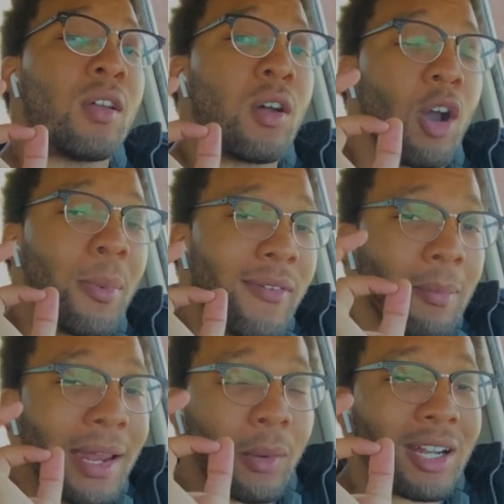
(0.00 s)
hope
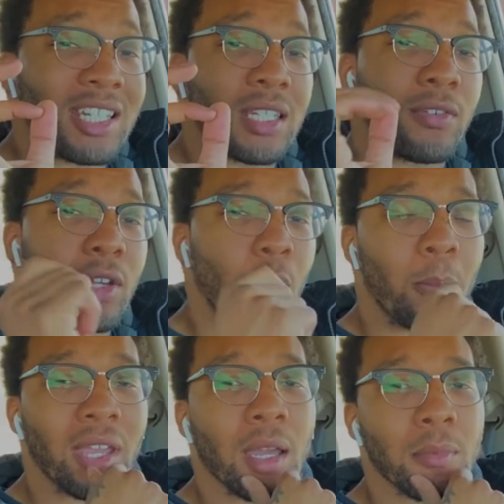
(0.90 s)
everybody watching this video will
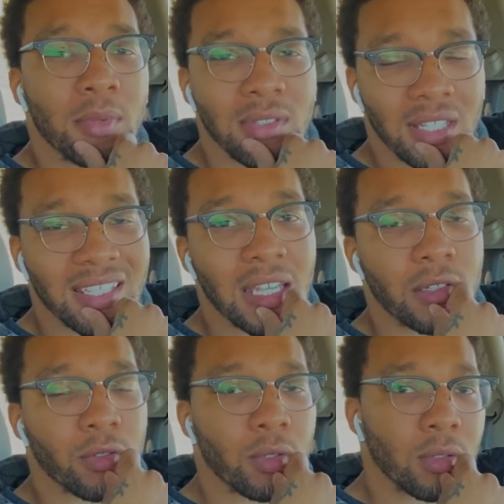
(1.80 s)
become successful.